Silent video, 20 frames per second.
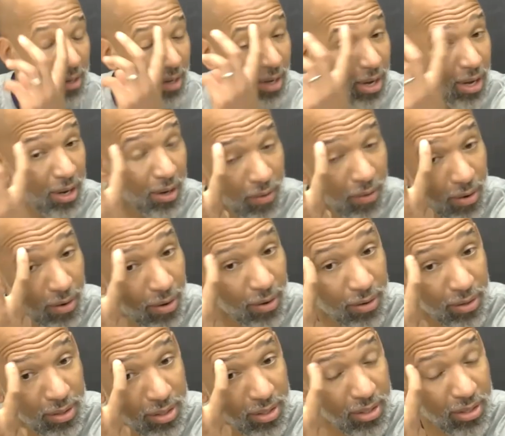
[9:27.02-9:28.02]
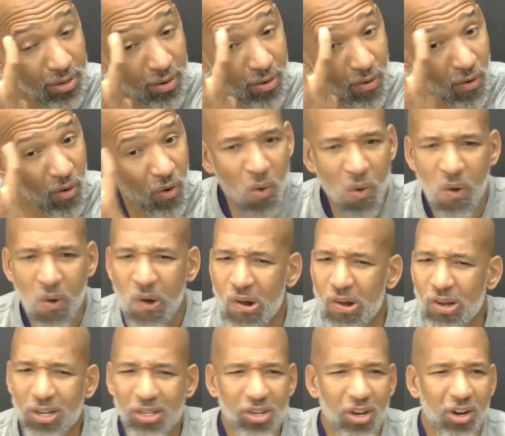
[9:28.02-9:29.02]
I don't know. It's
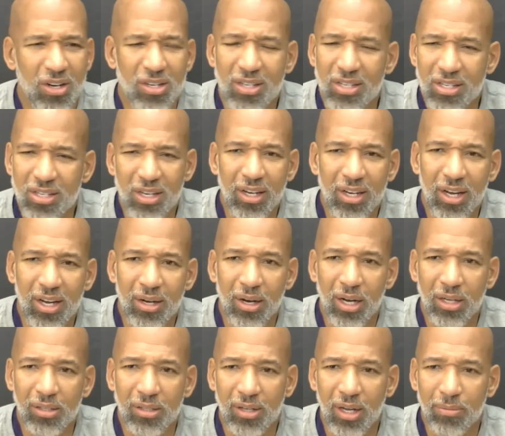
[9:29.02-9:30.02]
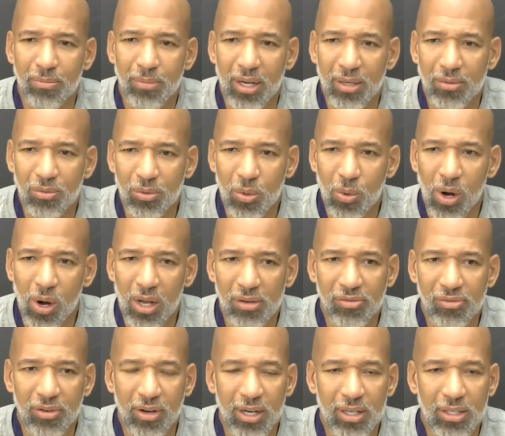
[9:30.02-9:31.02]
hard to say. I'm not
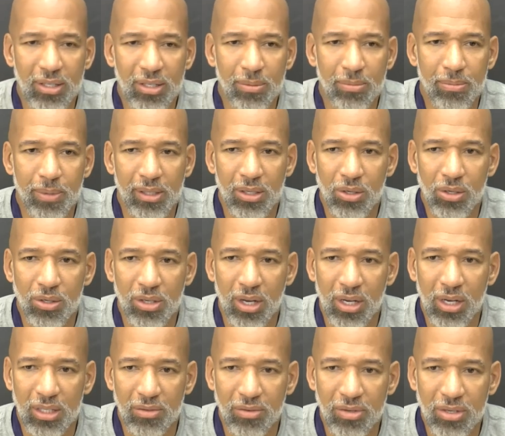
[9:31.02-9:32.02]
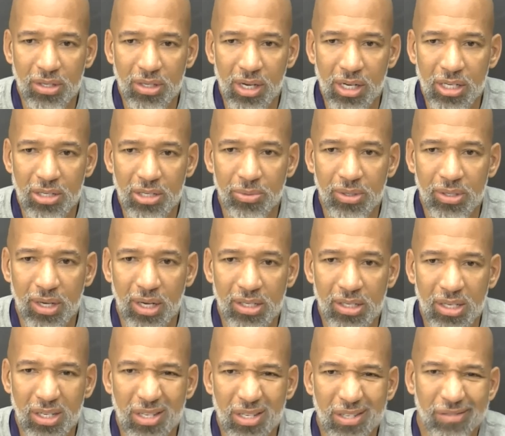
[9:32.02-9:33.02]
qualified to make those kinds of assessments.
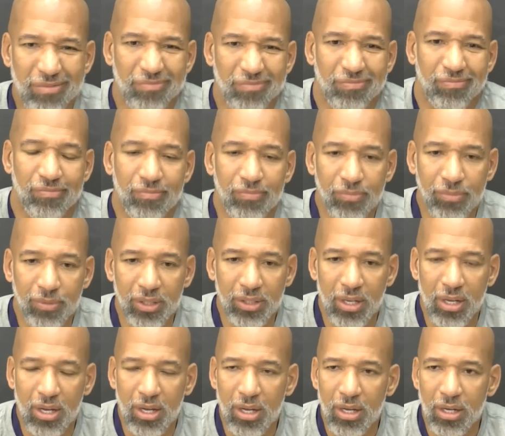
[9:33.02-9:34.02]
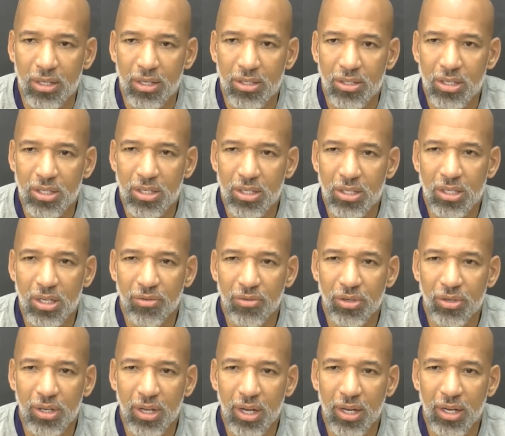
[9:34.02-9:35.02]
It's just a
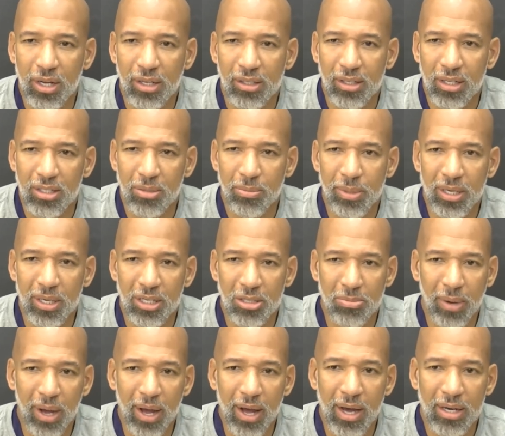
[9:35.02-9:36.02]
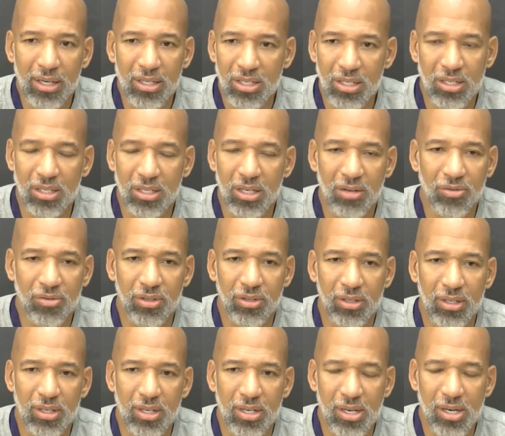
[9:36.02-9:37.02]
different day. Doesn't mean it's bad. It's just different.
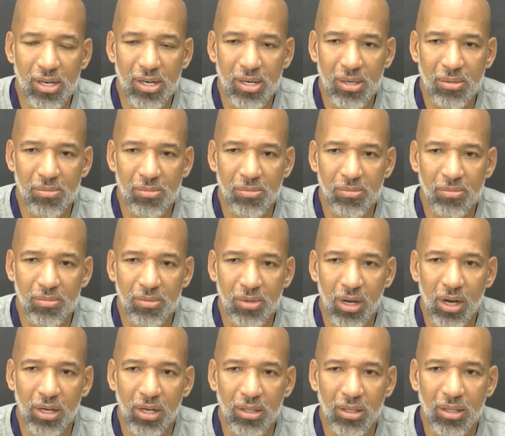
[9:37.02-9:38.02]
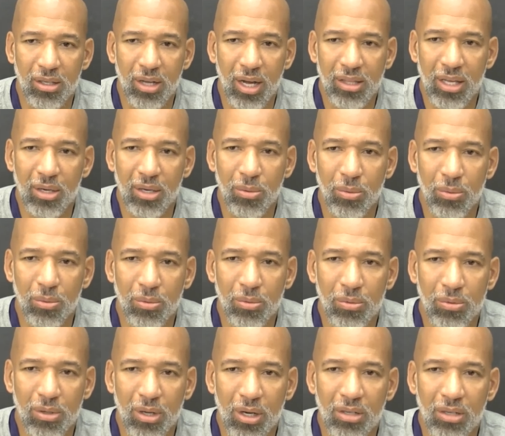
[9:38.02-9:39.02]
I think,
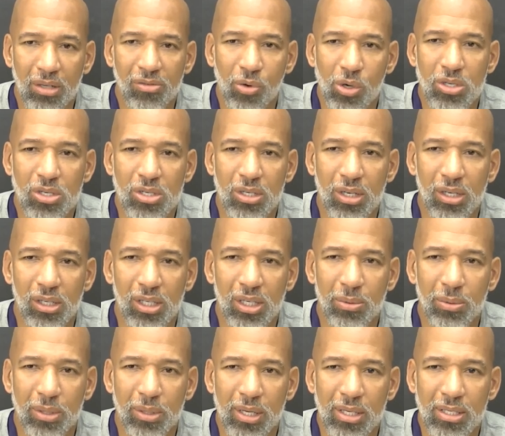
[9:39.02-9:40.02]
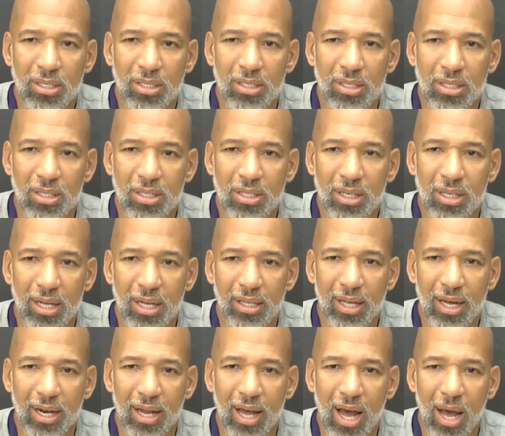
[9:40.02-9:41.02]
unfortunately, when instances like
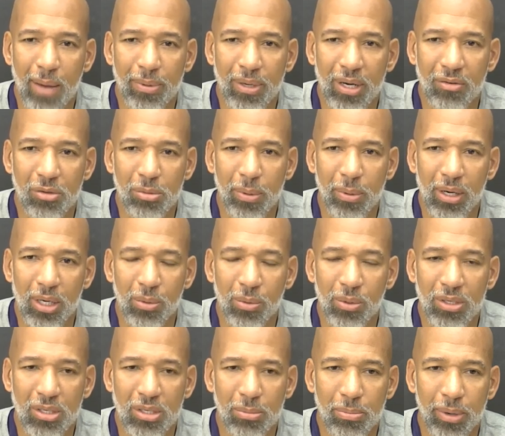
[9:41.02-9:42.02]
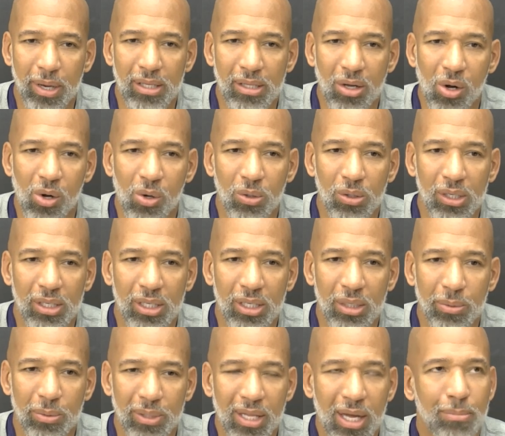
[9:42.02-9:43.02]
that happen, everybody wants to paint the whole
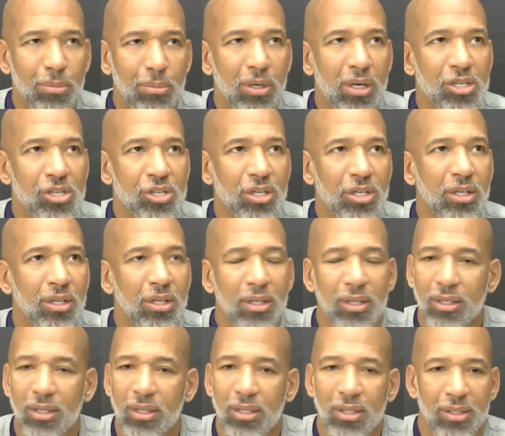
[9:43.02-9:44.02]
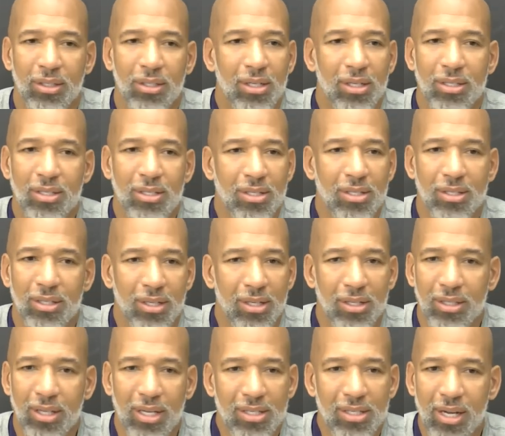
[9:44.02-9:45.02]
league with that brush. That's
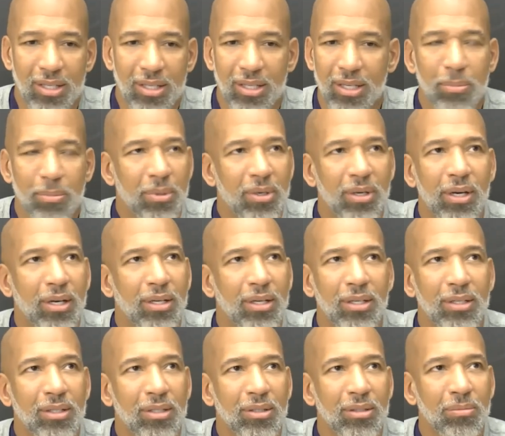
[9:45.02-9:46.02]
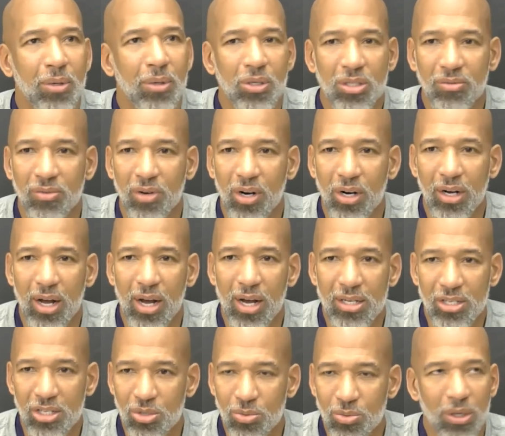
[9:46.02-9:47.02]
not the NBA. Most of our
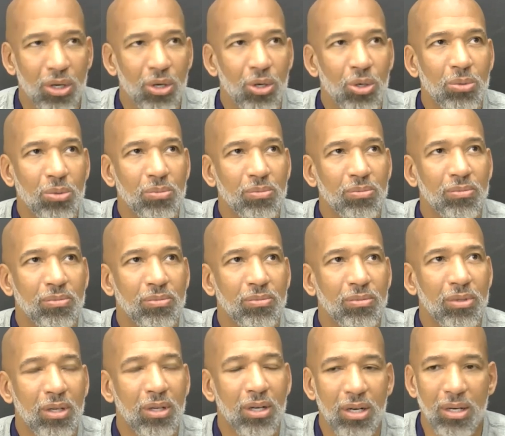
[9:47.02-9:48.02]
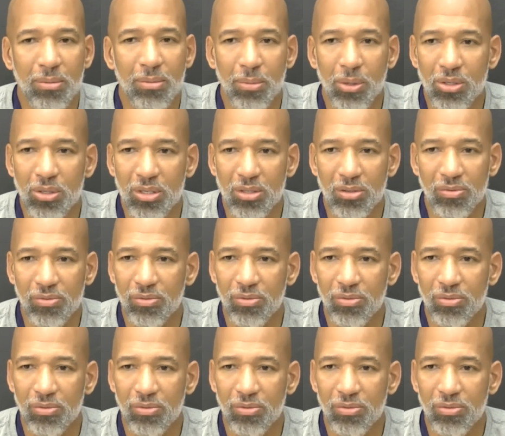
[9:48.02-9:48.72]
guys just want to hoop.